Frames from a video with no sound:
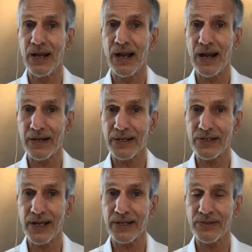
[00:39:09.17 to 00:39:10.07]

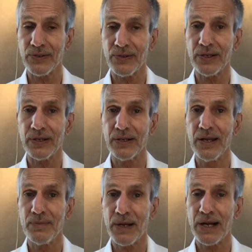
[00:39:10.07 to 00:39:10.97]
architect or
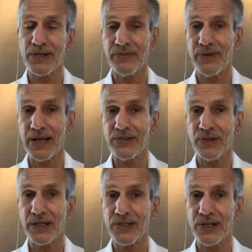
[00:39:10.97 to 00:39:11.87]
Maharishi Vastu
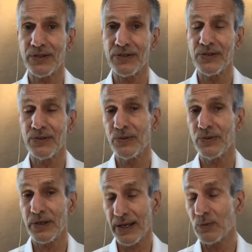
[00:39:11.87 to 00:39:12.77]
consultant who
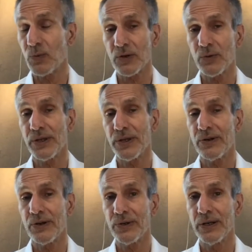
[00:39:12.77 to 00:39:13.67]
can work with your
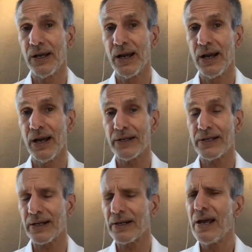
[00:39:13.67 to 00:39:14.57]
own architect.